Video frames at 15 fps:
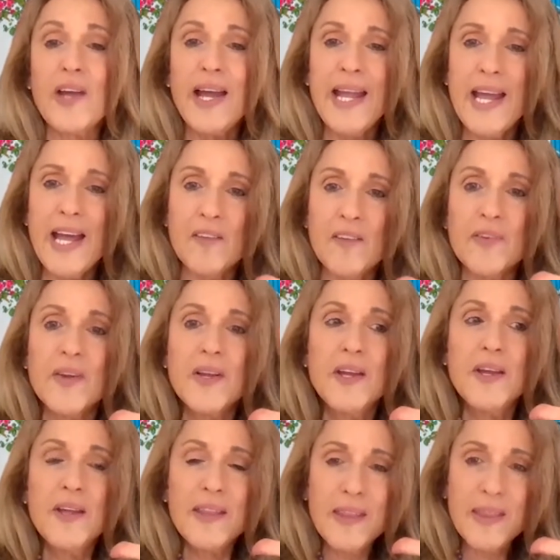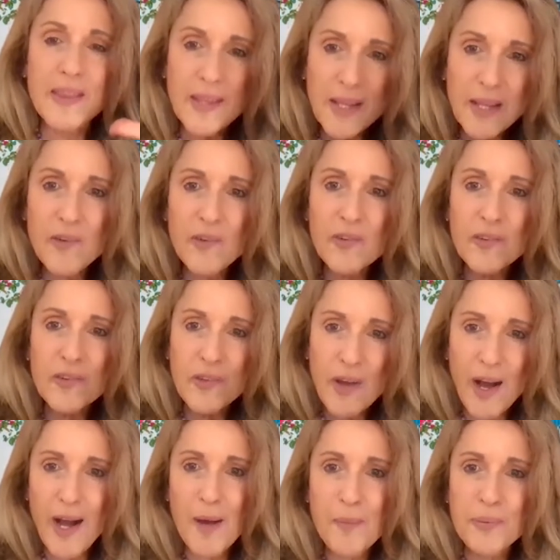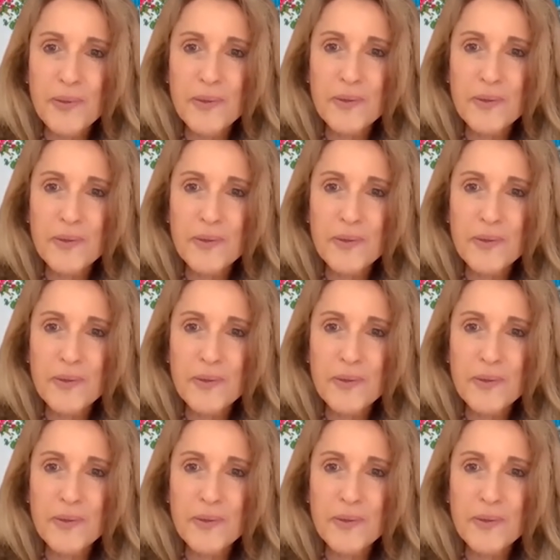I have these top